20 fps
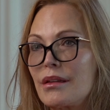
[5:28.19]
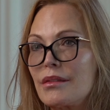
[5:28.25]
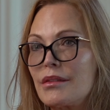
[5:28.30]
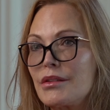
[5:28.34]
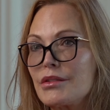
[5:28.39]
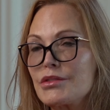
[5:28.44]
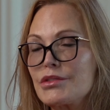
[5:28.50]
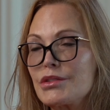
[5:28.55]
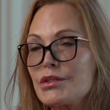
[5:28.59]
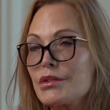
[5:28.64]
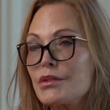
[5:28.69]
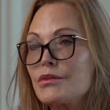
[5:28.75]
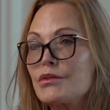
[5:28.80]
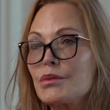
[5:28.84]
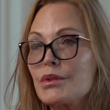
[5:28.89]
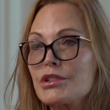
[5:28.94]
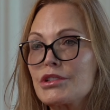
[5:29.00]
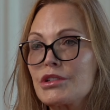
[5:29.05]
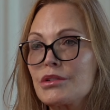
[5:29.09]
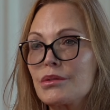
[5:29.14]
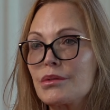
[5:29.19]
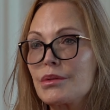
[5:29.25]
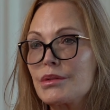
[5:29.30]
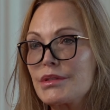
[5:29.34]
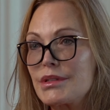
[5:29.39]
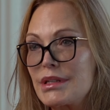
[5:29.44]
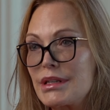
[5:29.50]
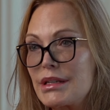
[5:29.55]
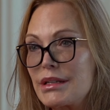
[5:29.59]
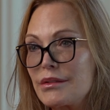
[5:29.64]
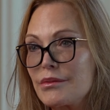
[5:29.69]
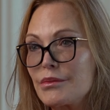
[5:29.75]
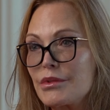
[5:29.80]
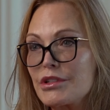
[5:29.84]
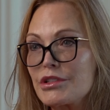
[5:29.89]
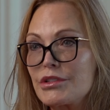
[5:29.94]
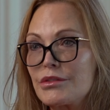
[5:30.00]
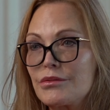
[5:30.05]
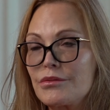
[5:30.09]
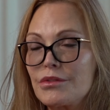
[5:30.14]
They're served Russian cuisine,
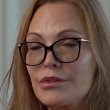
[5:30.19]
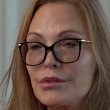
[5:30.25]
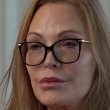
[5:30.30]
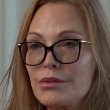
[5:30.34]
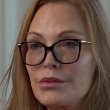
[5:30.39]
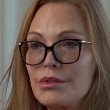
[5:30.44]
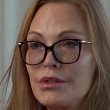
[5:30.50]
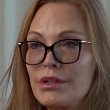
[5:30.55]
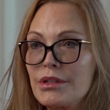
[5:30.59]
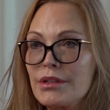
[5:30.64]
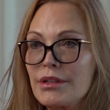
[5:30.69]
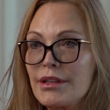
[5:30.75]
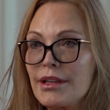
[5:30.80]
Russian food.